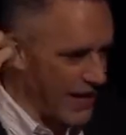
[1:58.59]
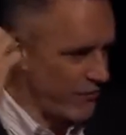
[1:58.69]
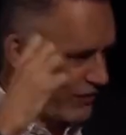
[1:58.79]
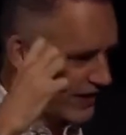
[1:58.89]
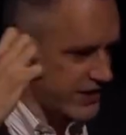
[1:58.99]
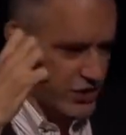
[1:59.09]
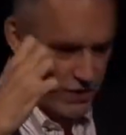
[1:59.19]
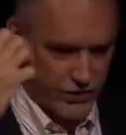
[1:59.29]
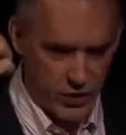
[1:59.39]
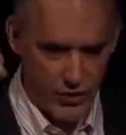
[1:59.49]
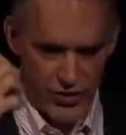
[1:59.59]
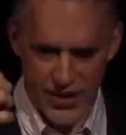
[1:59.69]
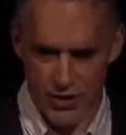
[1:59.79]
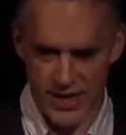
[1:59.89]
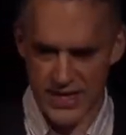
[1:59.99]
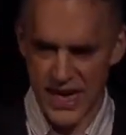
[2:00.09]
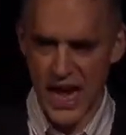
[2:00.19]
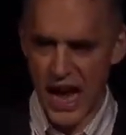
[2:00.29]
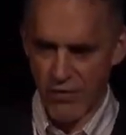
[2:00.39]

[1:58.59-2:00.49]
and philosophical theories